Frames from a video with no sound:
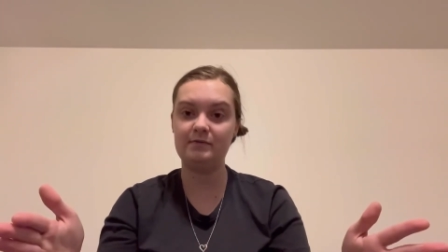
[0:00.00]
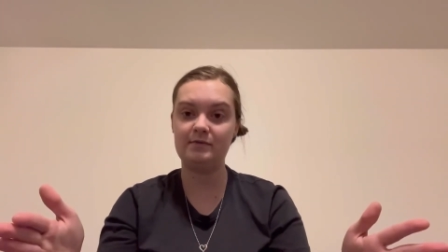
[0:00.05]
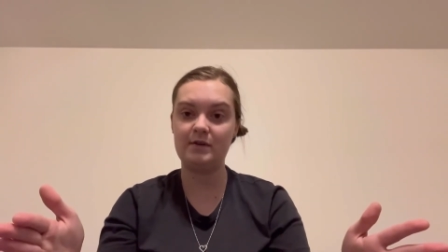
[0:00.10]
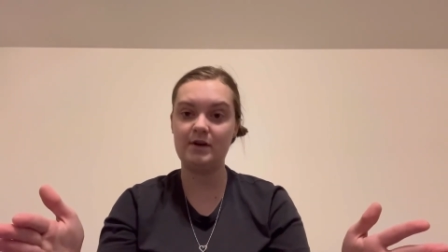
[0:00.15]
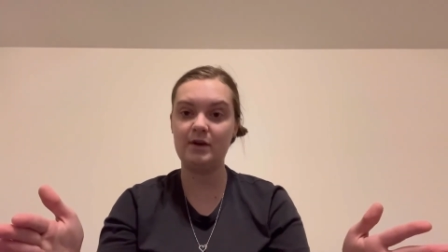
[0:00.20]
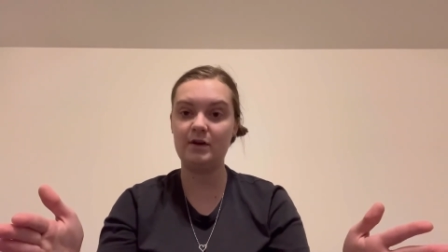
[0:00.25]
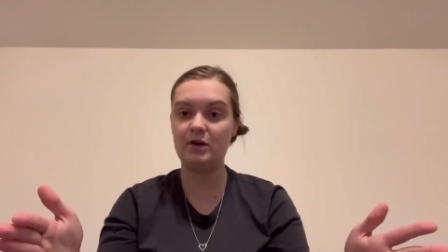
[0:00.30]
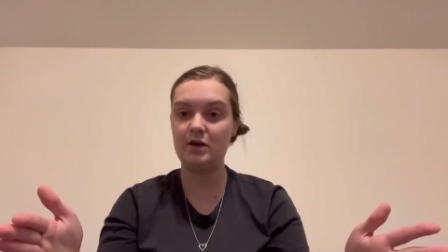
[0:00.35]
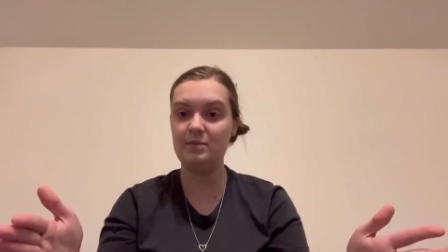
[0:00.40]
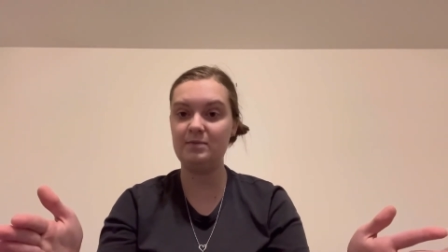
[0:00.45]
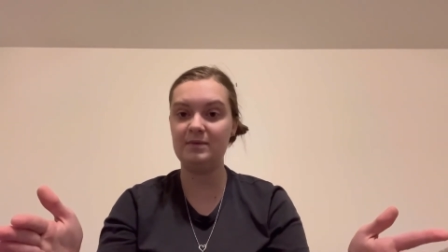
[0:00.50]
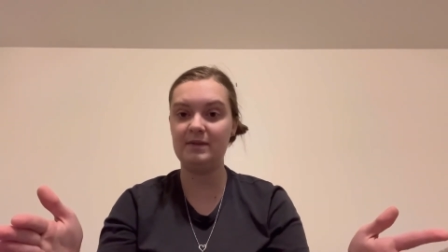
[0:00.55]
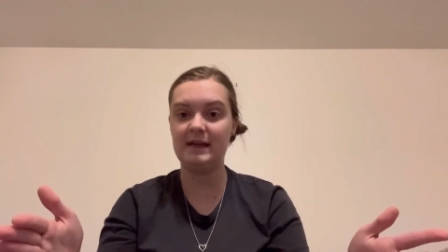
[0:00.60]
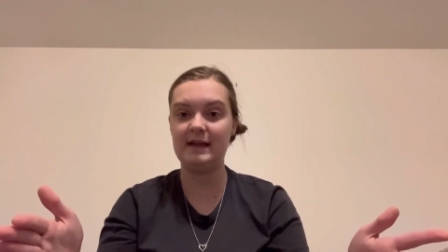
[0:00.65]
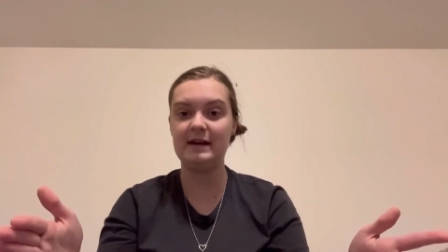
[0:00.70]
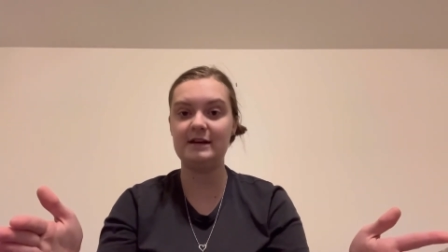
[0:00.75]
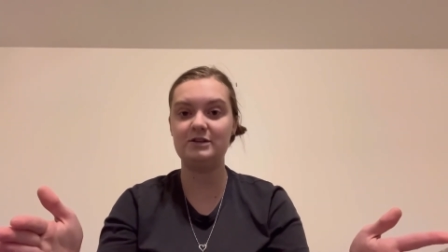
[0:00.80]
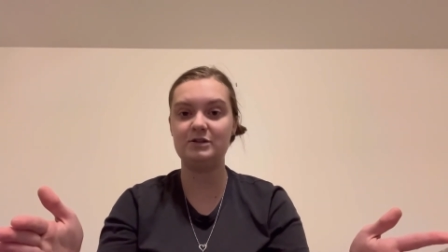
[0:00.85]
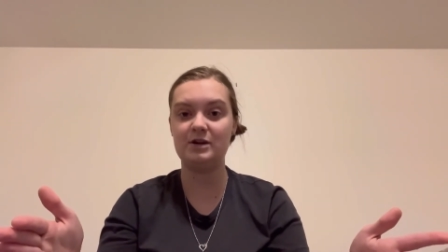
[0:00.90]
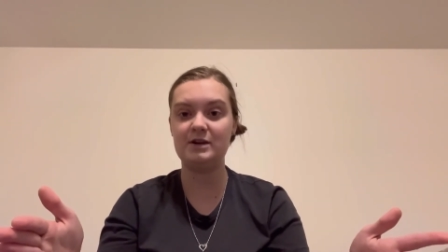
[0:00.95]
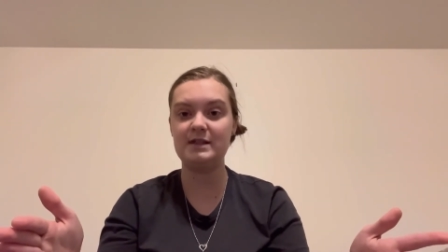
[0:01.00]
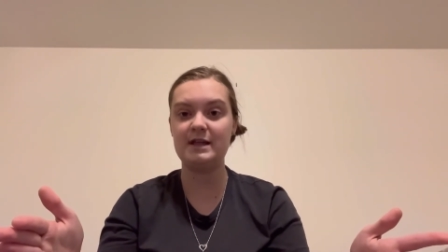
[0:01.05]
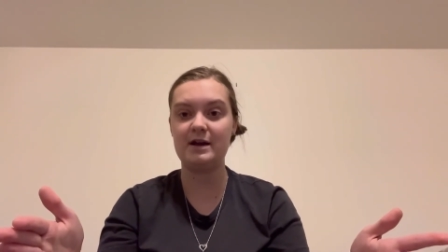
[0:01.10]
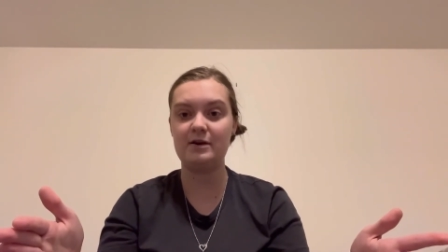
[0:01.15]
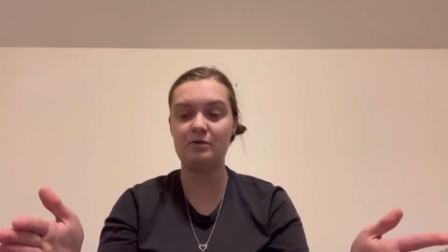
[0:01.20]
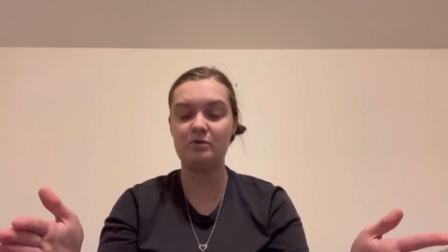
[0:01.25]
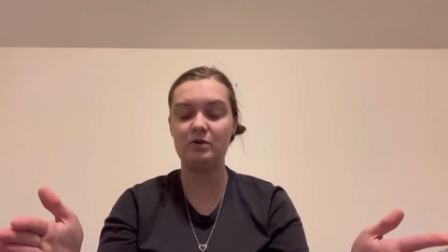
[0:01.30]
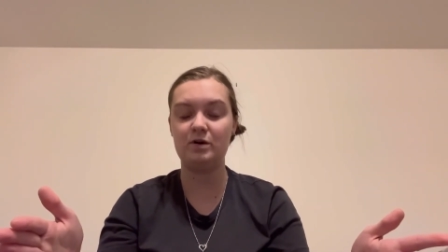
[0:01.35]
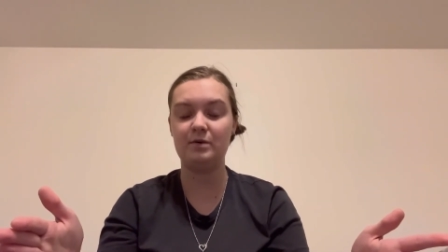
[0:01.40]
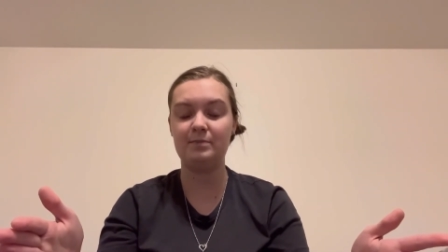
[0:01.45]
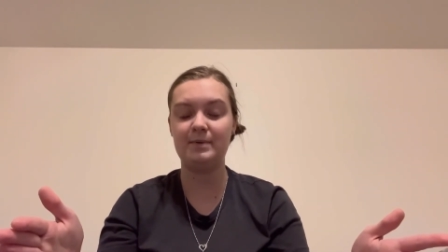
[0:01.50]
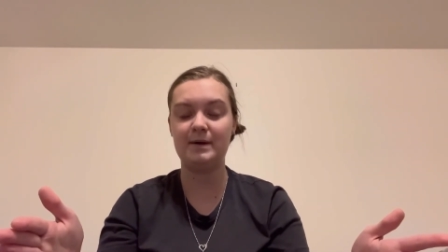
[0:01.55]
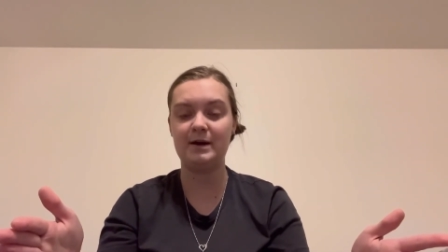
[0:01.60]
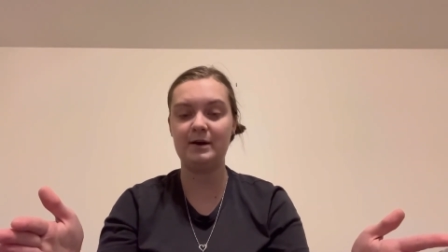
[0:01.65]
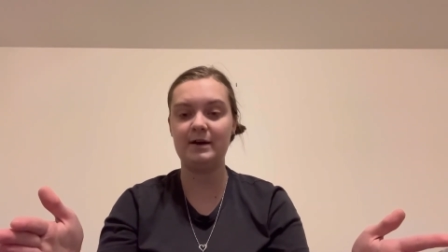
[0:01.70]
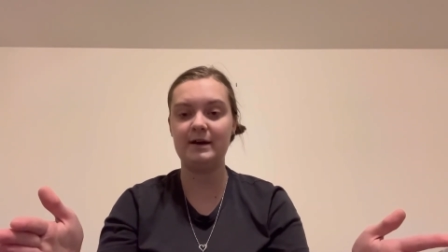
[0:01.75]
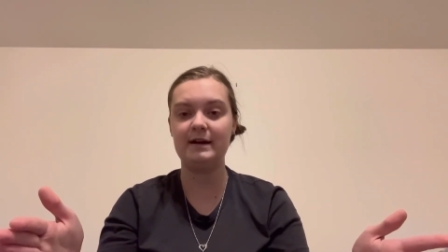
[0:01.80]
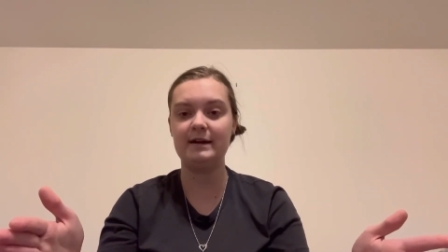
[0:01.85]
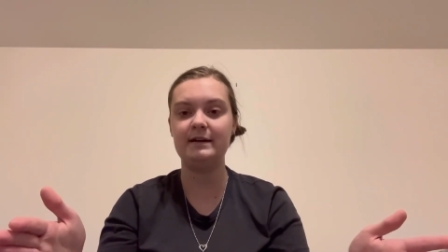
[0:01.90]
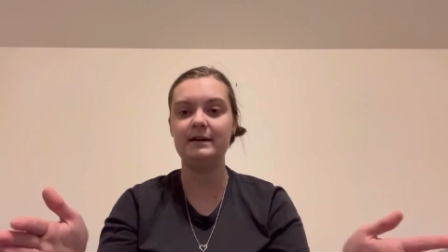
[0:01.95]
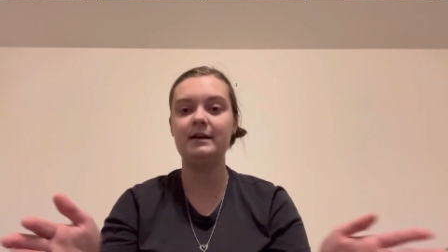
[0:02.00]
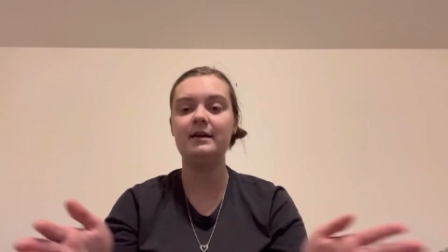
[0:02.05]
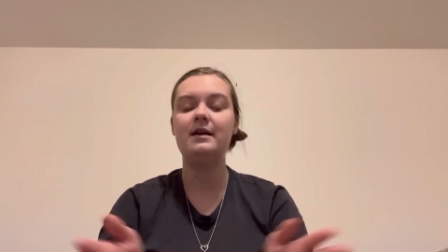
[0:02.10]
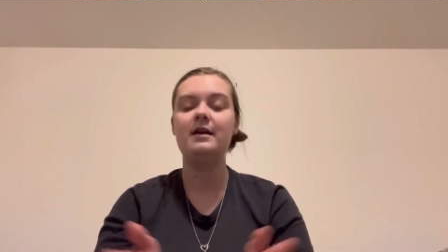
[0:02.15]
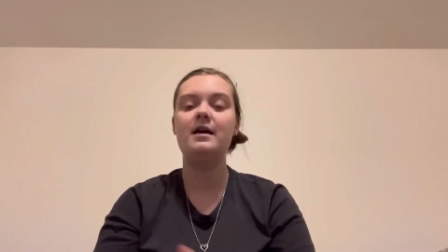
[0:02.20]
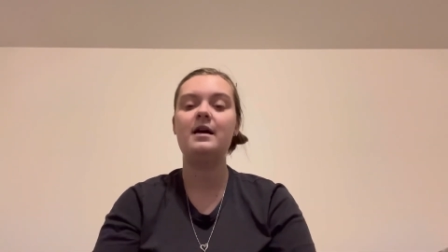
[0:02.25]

accumulated during that quarter period